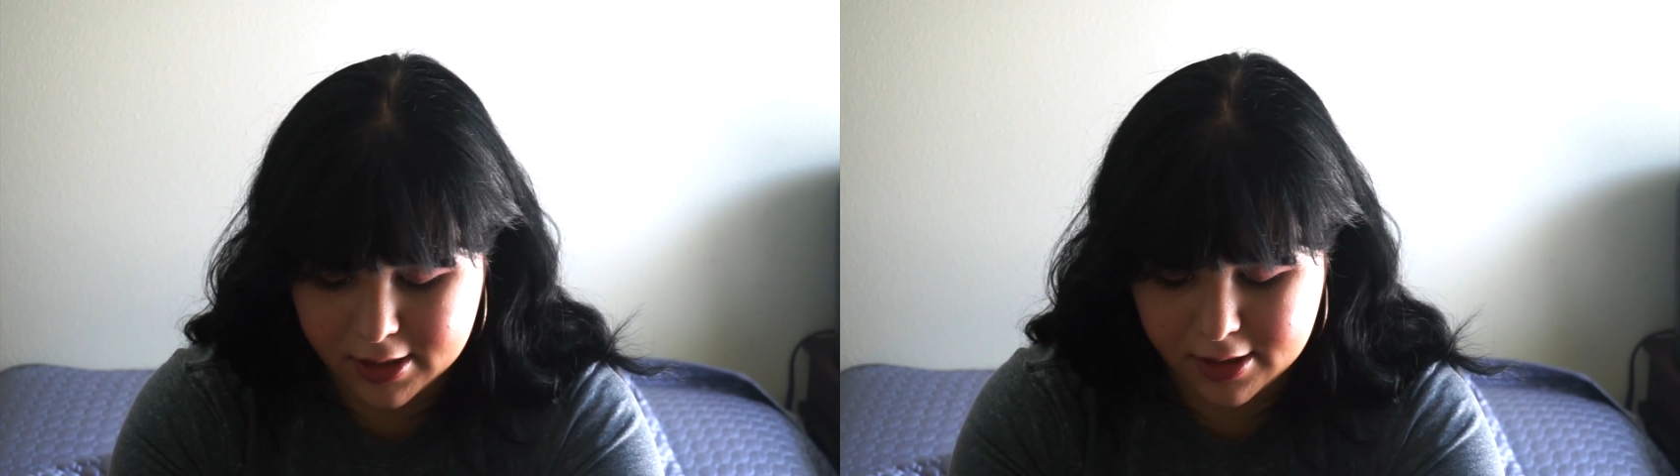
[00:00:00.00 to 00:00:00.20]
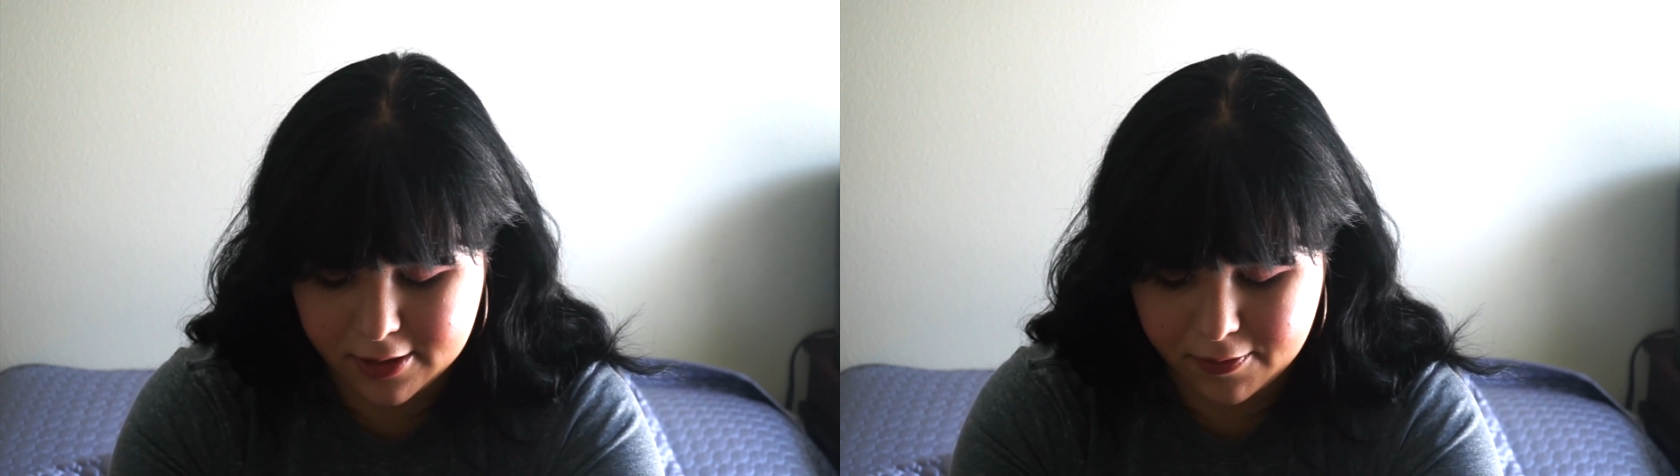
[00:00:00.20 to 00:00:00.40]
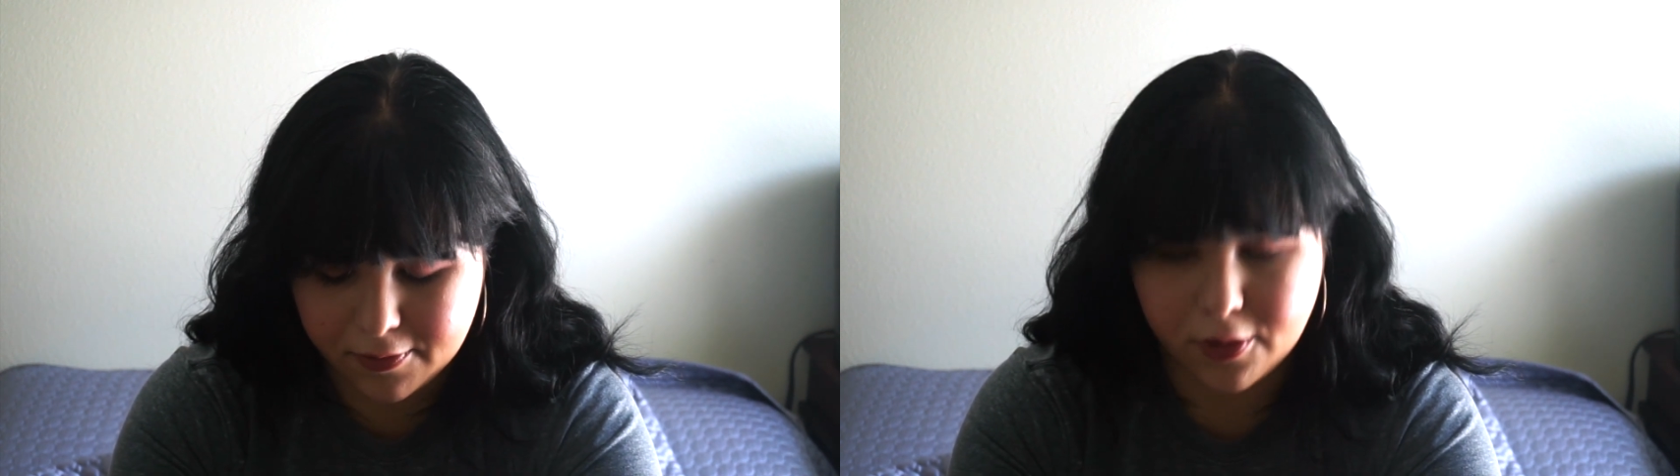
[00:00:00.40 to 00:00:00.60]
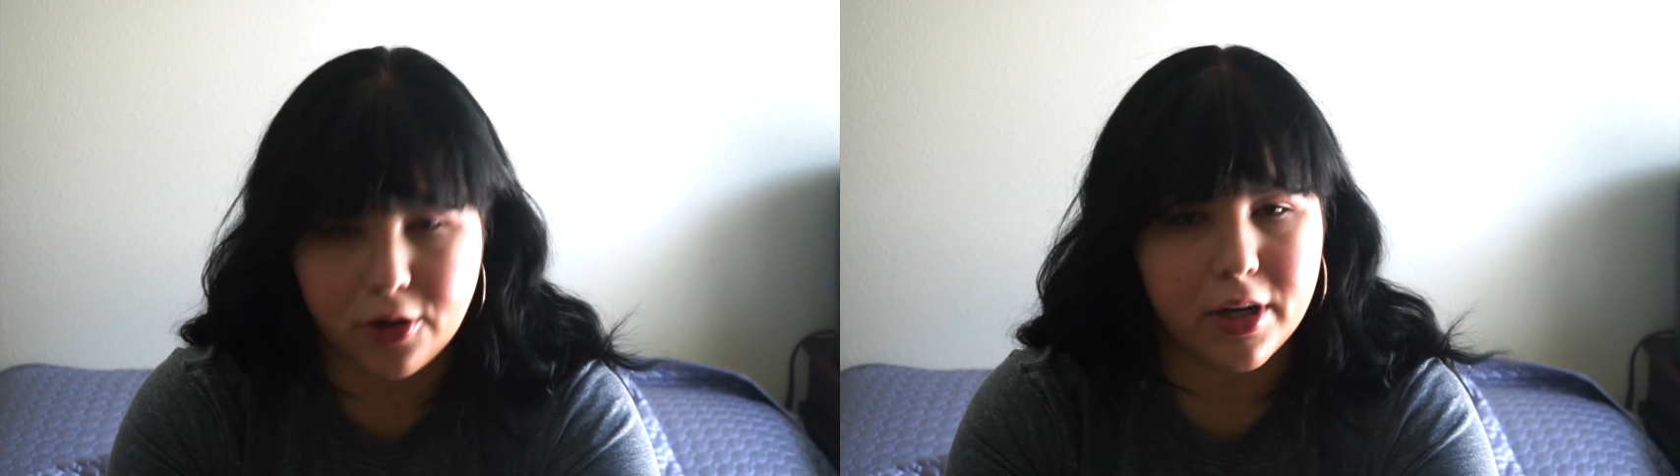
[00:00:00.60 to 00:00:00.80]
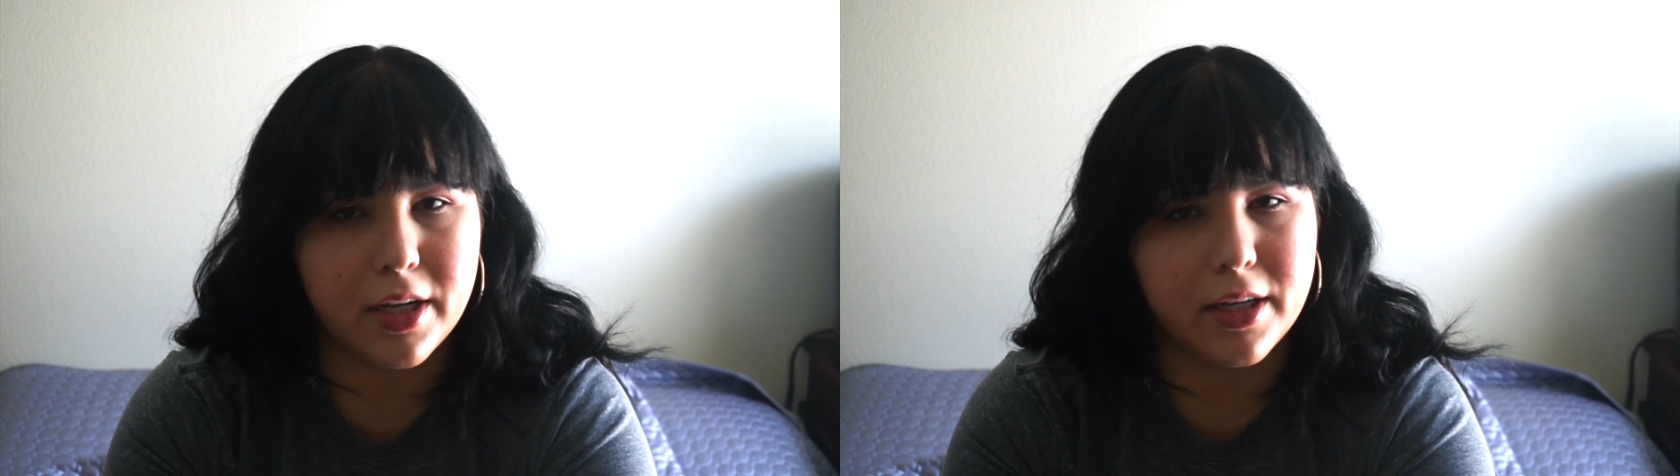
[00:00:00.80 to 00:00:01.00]

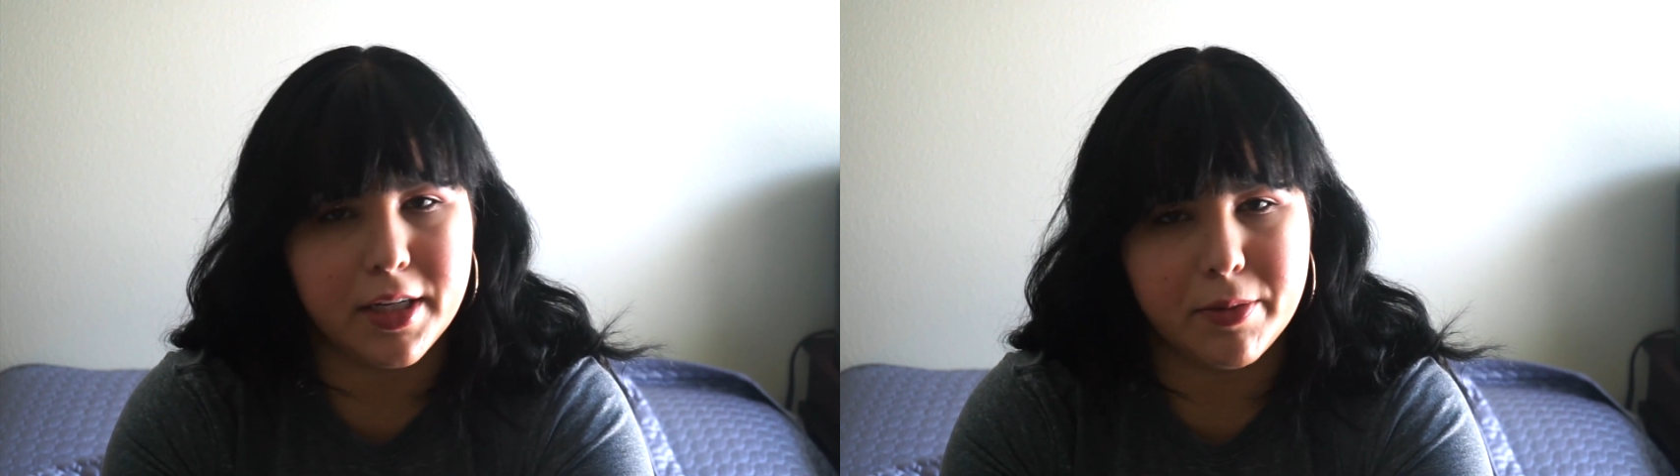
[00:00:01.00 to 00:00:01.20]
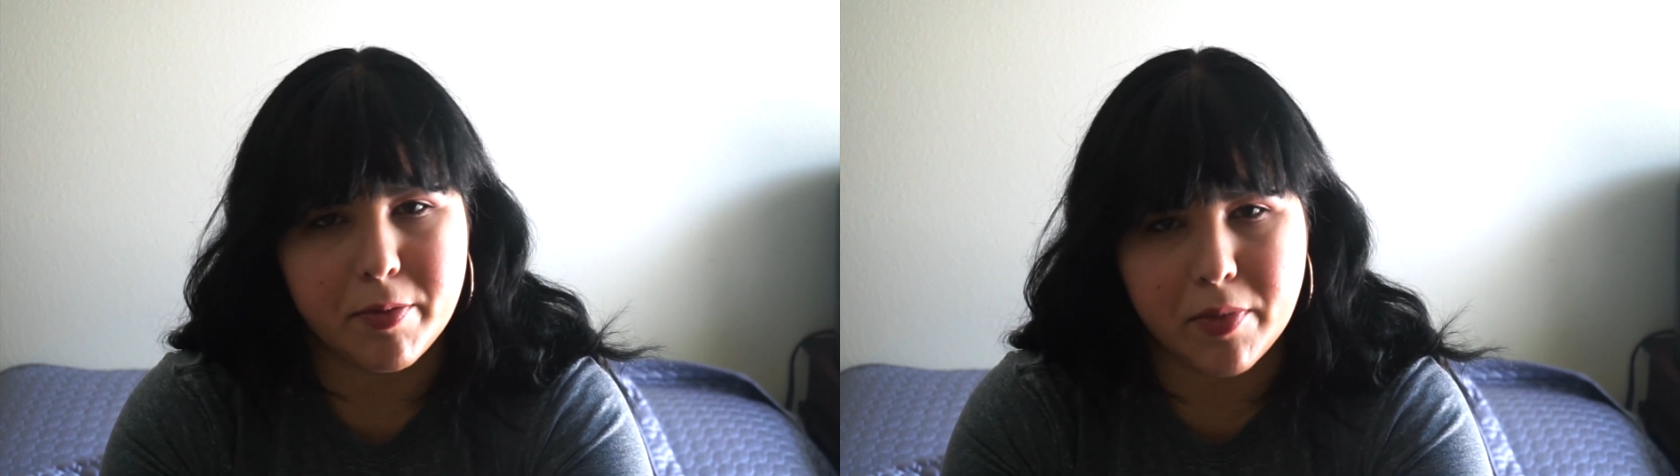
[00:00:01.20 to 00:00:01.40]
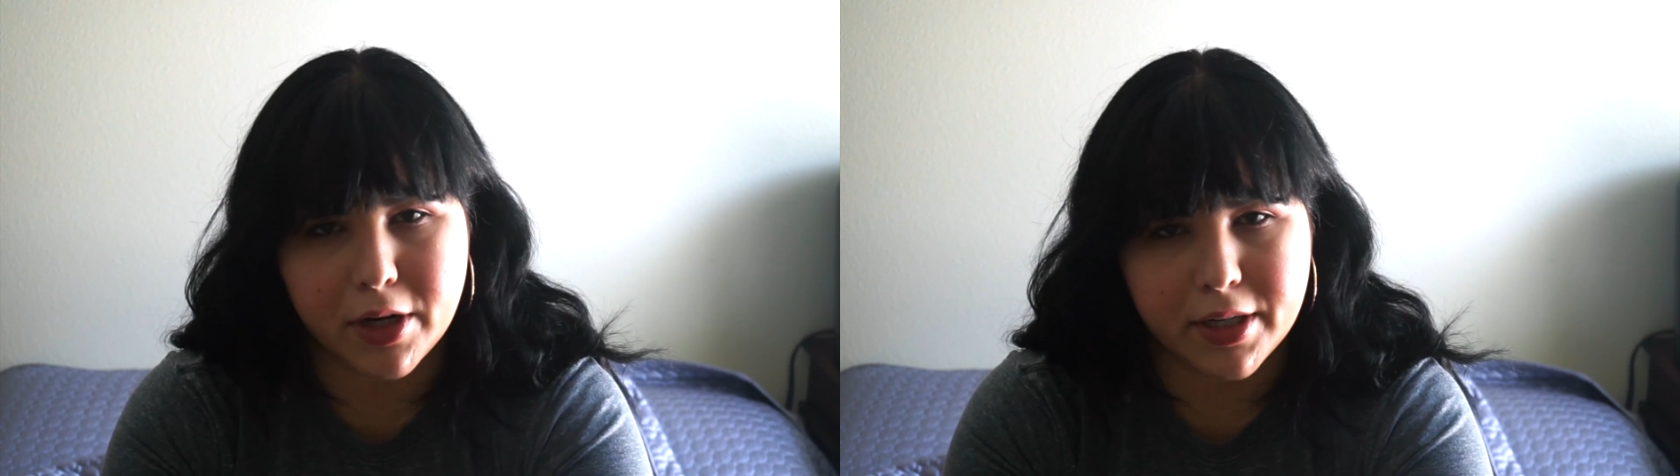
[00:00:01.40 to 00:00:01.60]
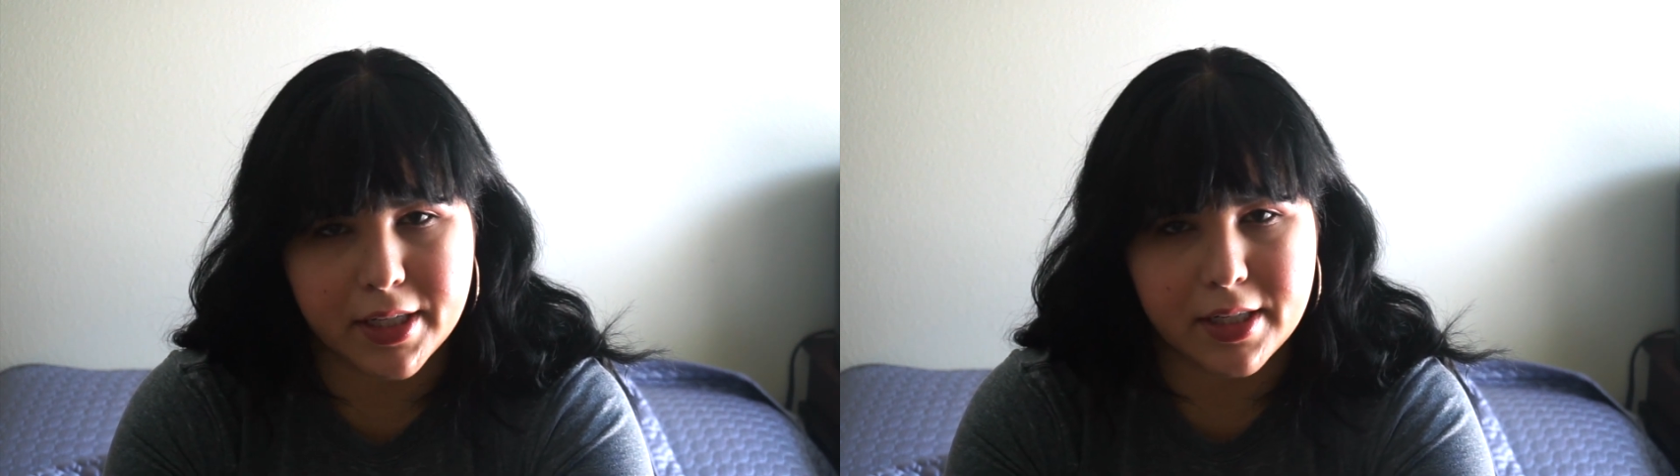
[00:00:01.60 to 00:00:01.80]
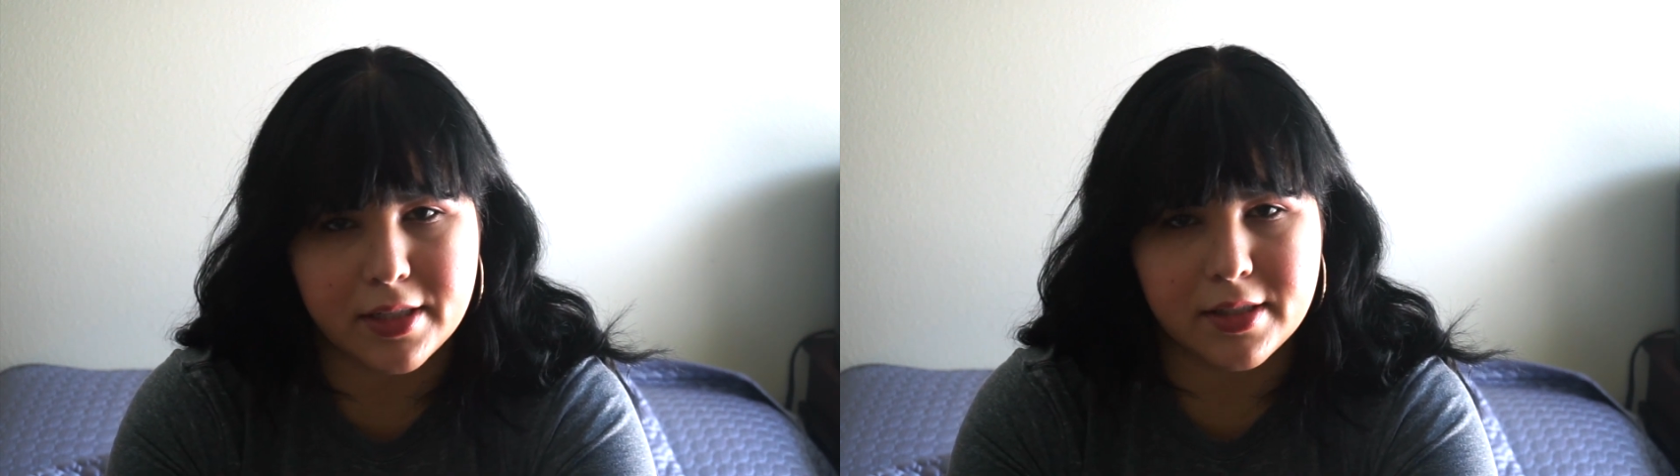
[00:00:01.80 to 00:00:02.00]
Sephora, Neiman
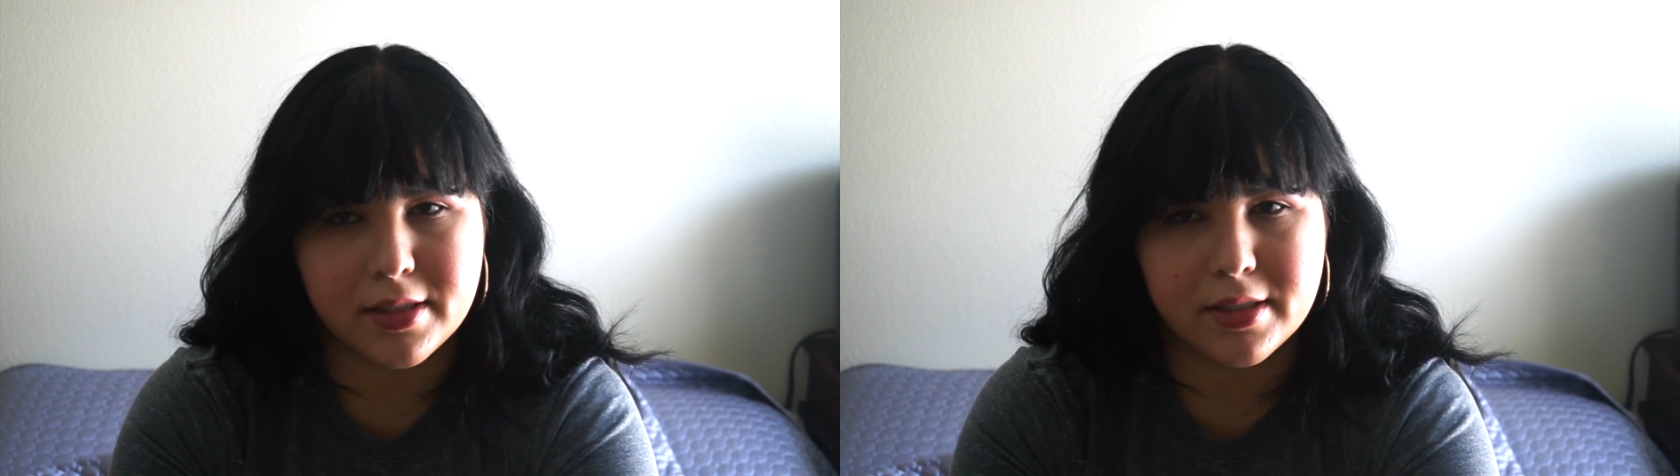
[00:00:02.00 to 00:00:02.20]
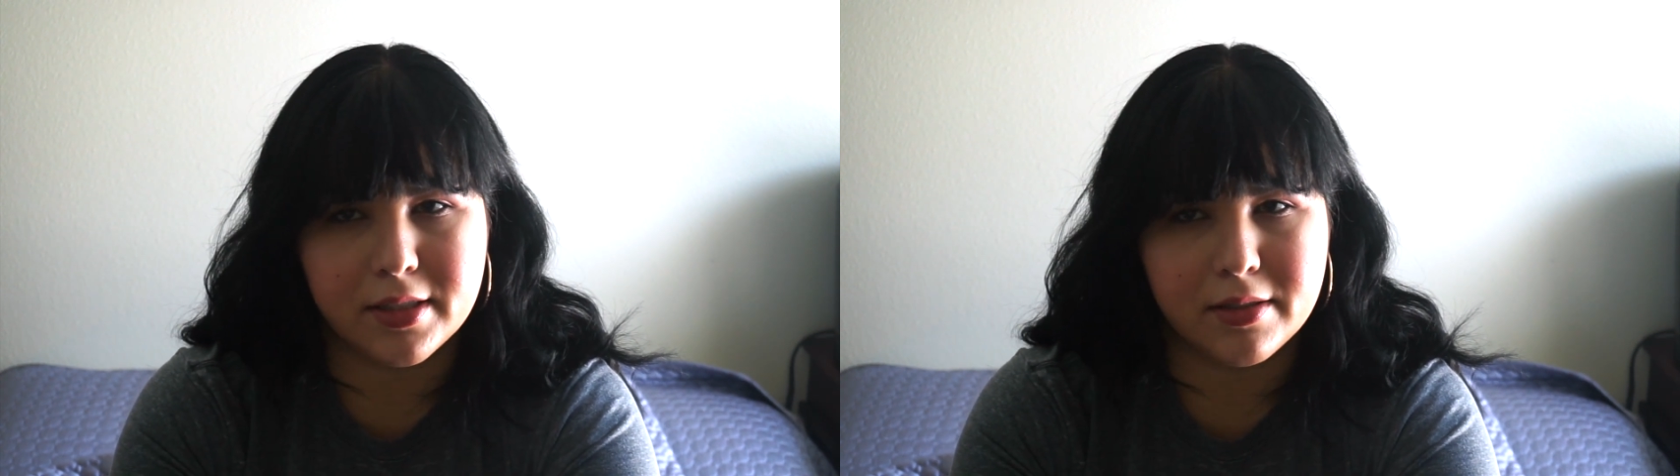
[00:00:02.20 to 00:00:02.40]
Marcus.